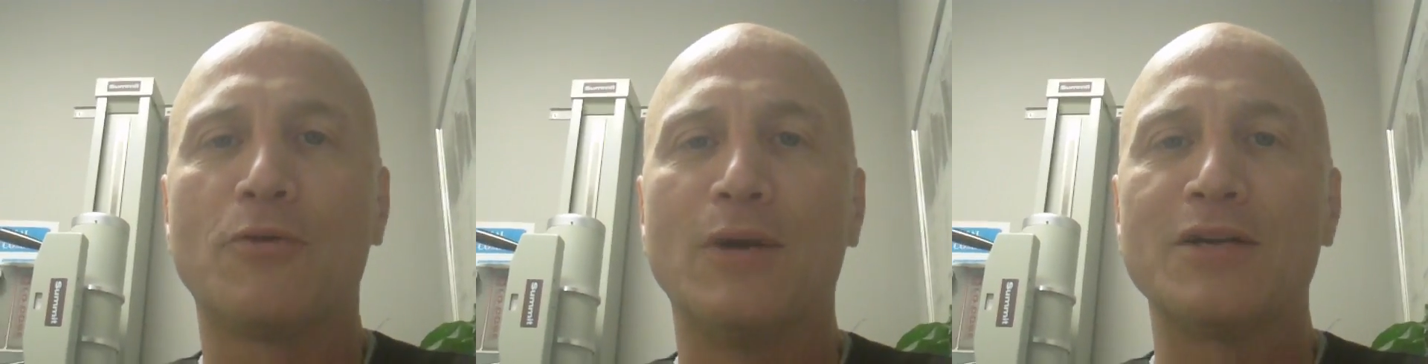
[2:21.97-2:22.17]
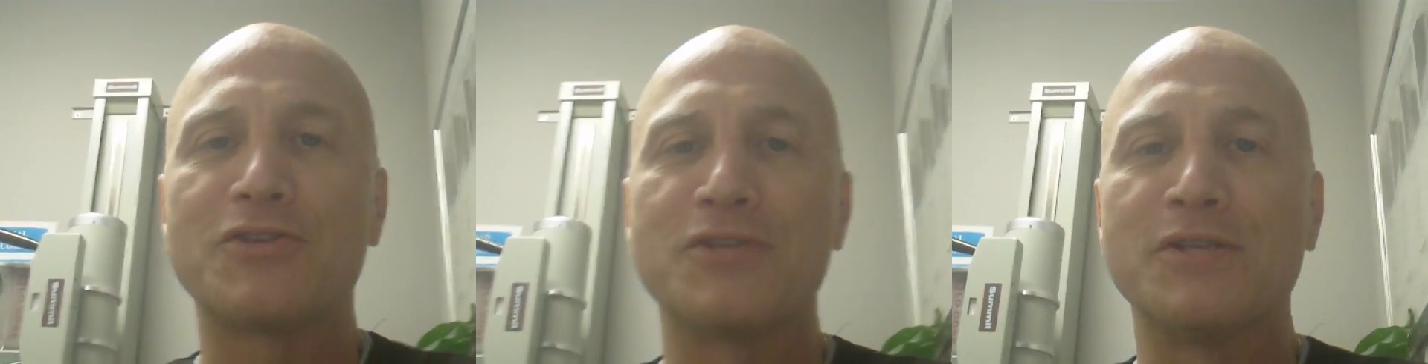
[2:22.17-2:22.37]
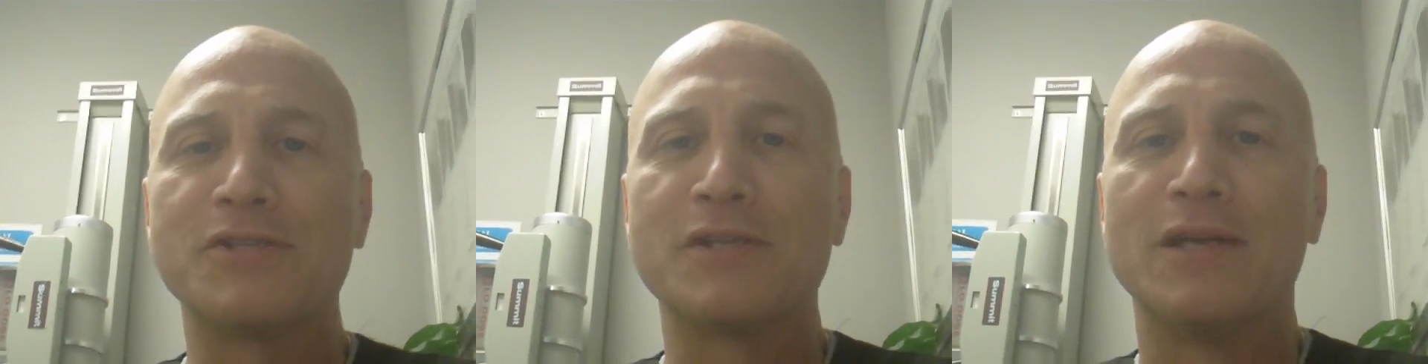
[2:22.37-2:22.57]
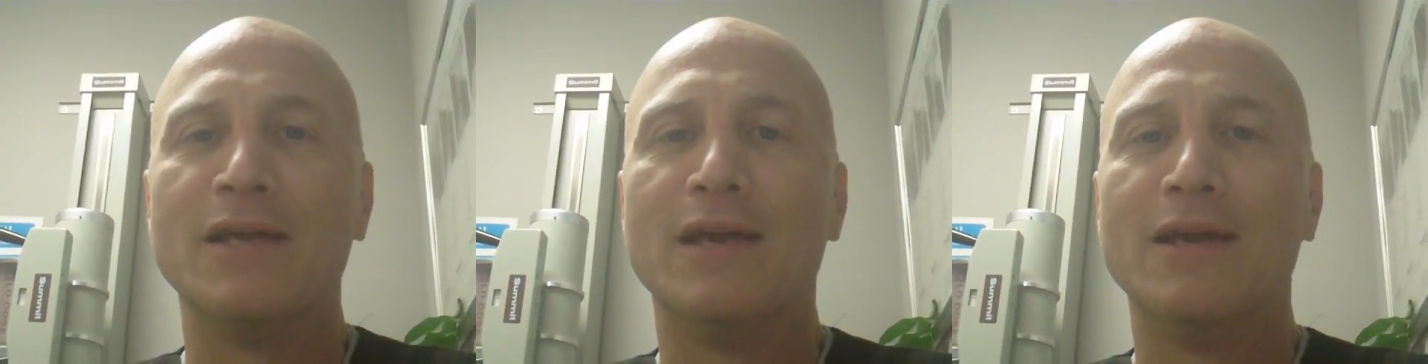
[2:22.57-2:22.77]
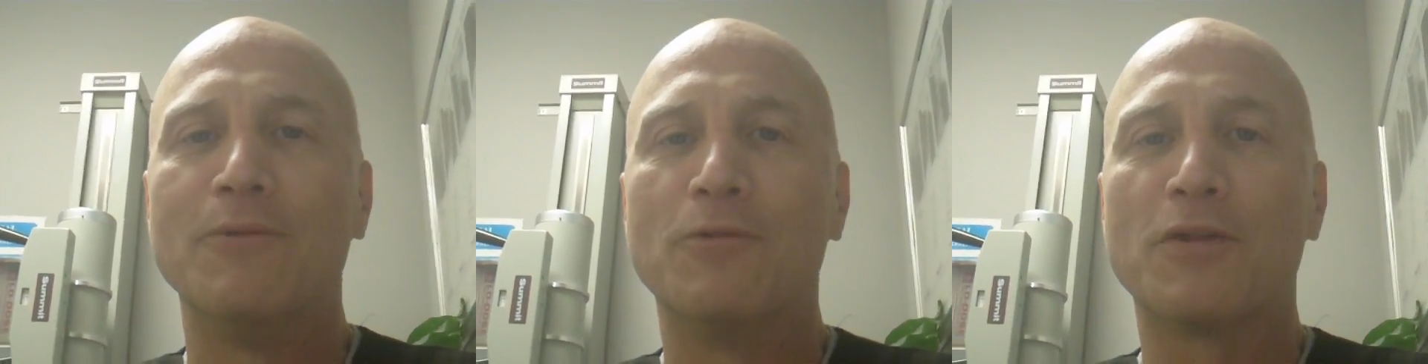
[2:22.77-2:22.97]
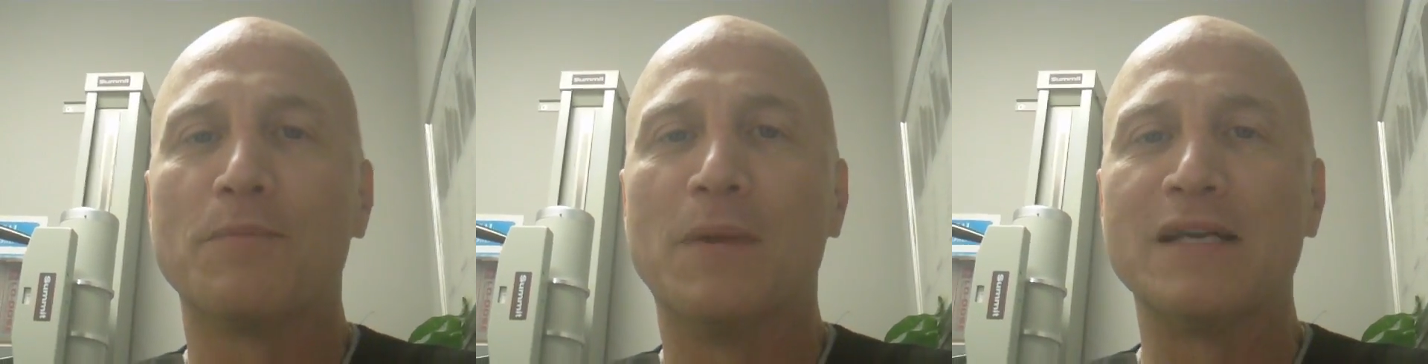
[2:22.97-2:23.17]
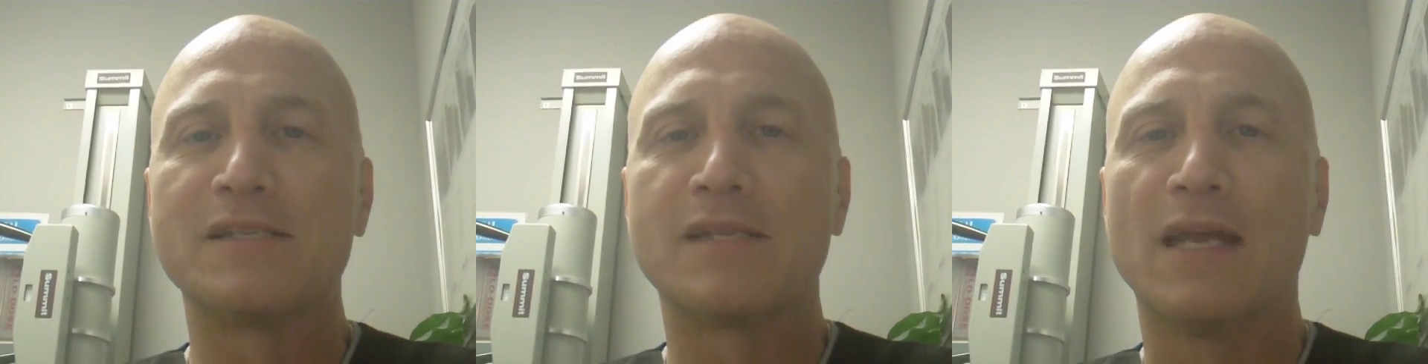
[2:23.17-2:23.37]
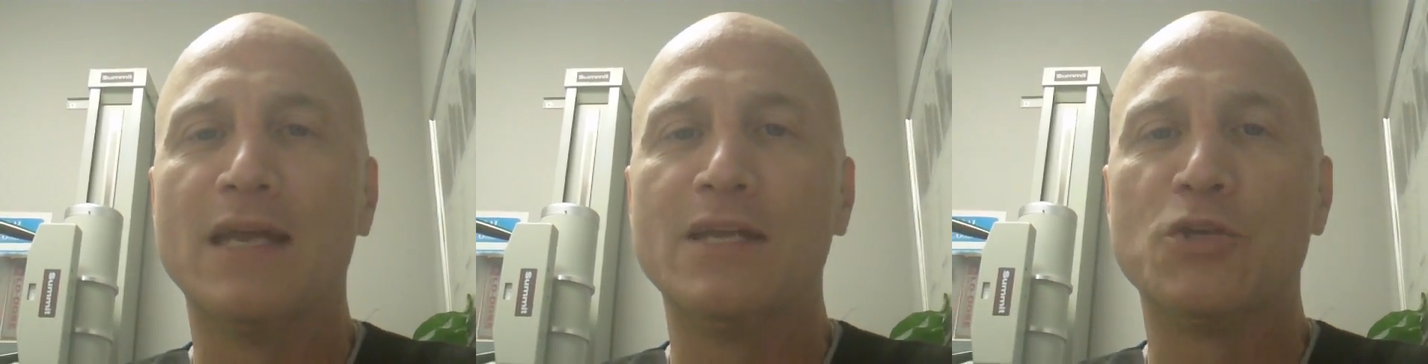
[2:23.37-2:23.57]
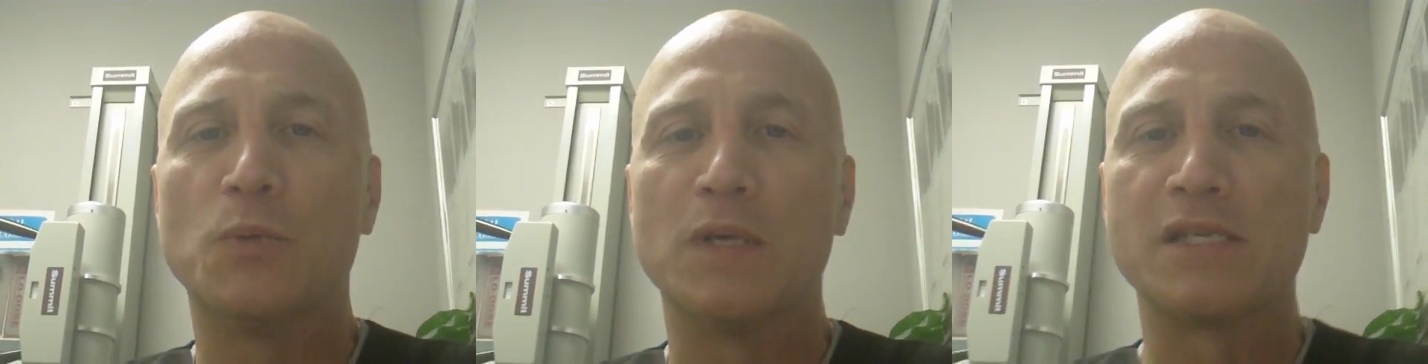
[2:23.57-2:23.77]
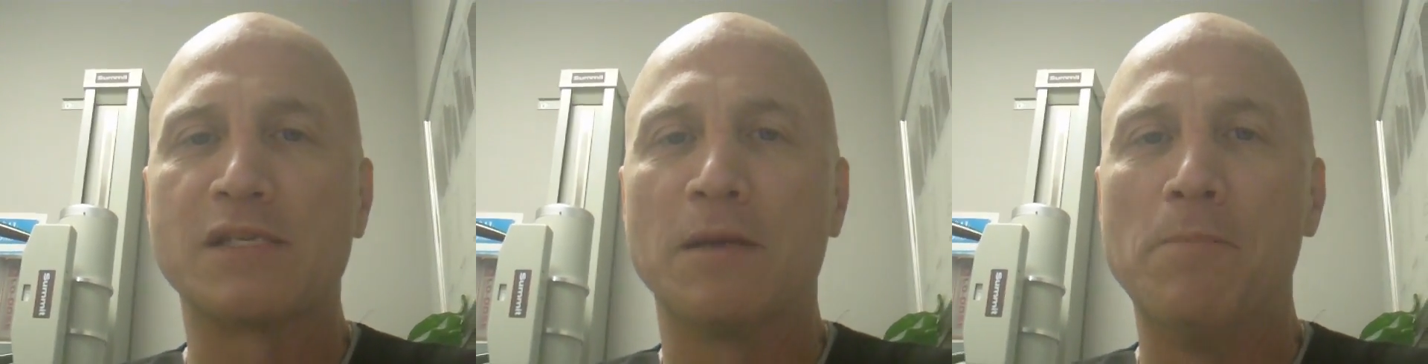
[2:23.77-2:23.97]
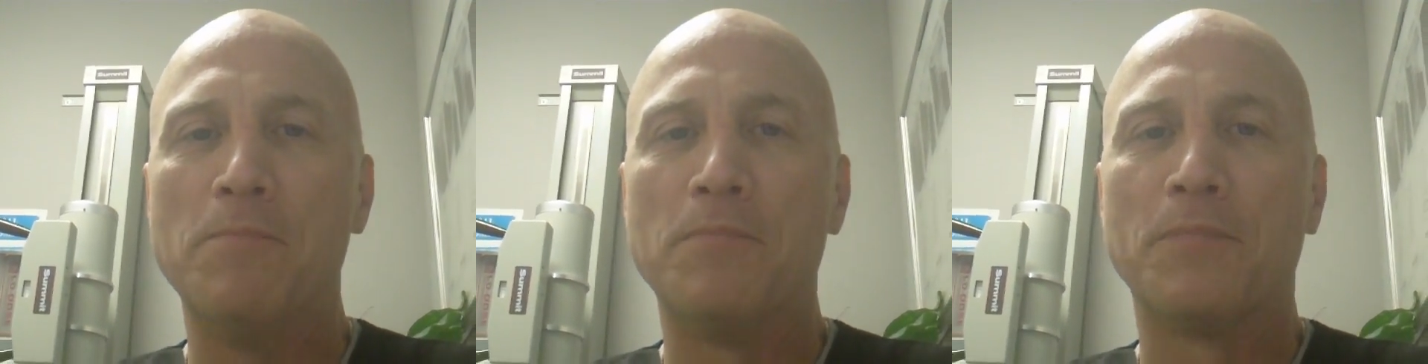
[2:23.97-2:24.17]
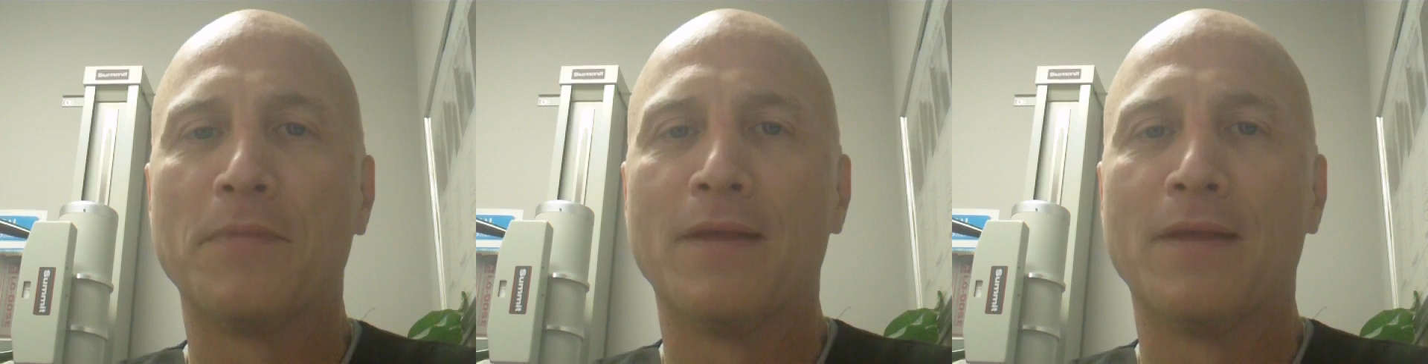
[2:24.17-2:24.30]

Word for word: questions with my sage wisdom,